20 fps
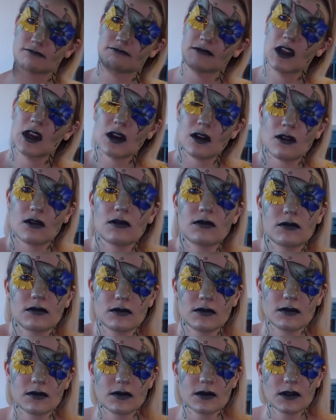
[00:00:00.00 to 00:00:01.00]
you know,
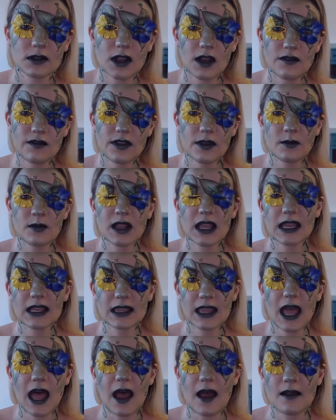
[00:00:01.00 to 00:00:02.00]
love them like
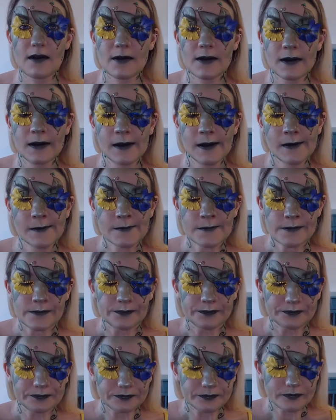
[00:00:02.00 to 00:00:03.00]
that.
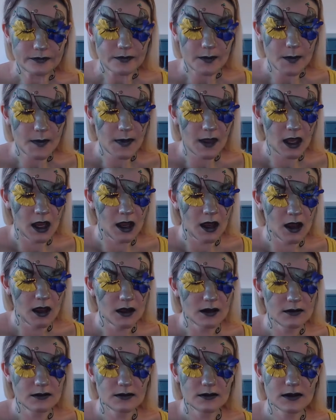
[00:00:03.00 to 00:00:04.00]

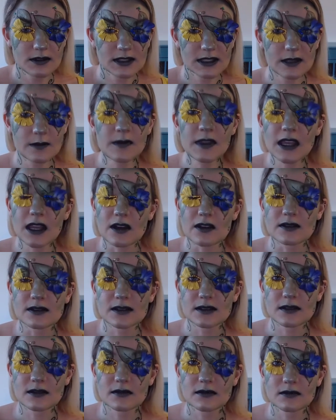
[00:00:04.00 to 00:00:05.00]
Uh, something
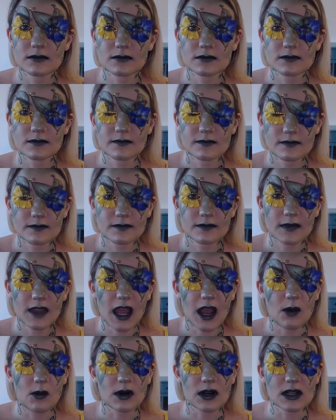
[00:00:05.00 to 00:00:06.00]
else
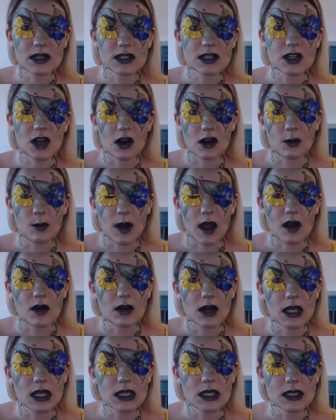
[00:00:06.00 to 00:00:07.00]
I wanted to talk
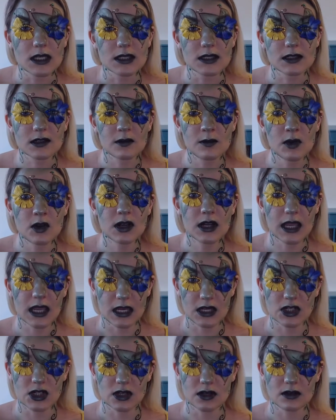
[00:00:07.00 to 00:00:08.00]
about is
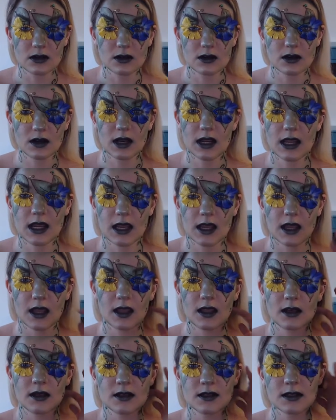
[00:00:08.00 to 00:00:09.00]
communication
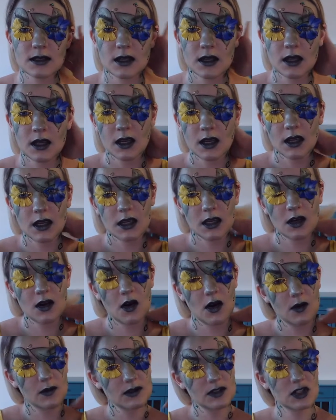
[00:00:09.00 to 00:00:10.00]
and you
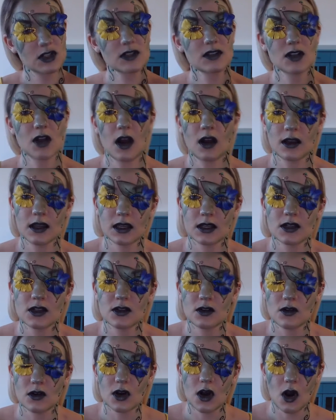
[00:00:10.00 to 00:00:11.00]
know, I was just talking
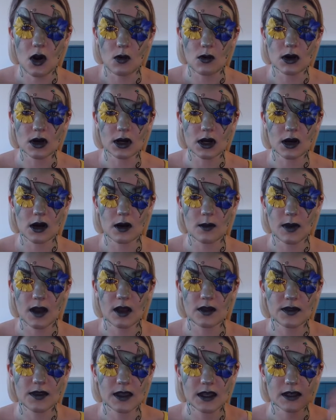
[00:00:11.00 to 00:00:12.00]
to a coworker
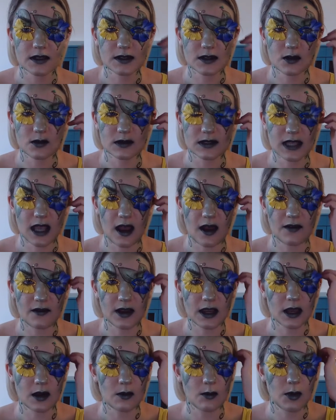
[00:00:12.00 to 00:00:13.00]
about this who was
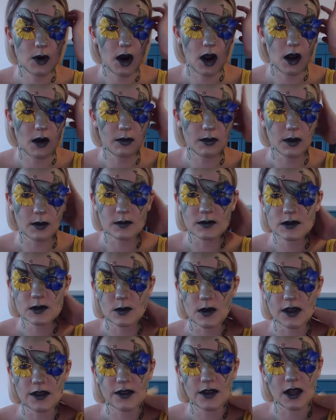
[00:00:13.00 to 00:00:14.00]
having problems
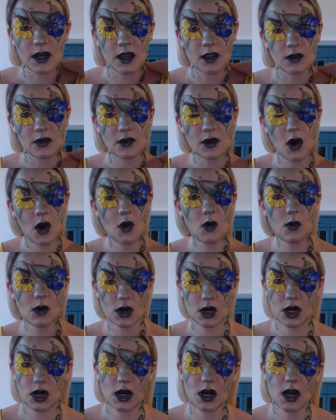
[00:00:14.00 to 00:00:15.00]
with another
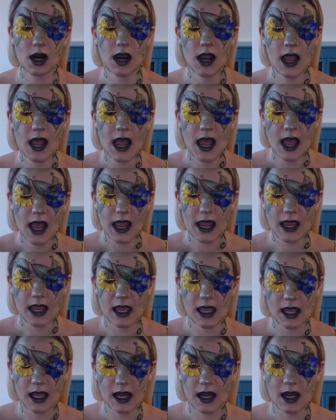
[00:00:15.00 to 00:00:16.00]
coworker.
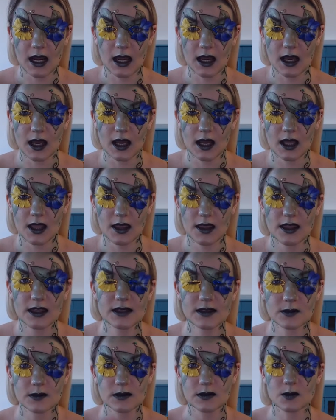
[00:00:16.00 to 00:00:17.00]
And
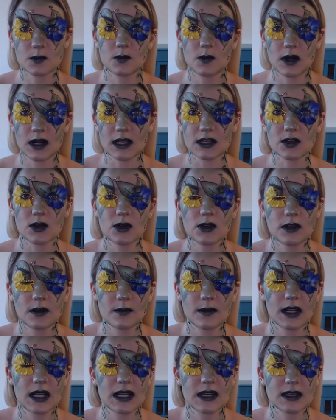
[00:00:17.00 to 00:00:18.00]
this was what I told
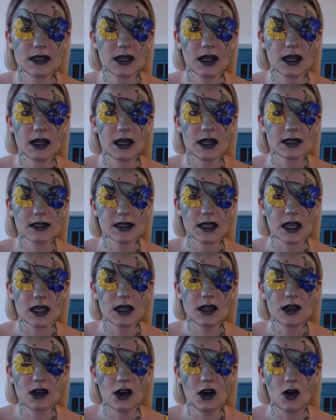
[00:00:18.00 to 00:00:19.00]
him. And I, I
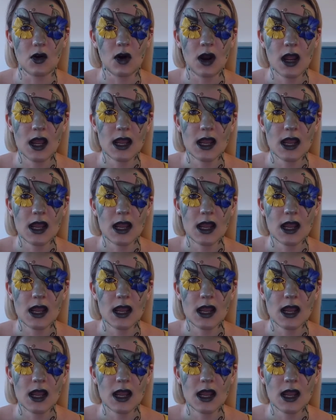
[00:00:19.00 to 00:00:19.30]
said, you know,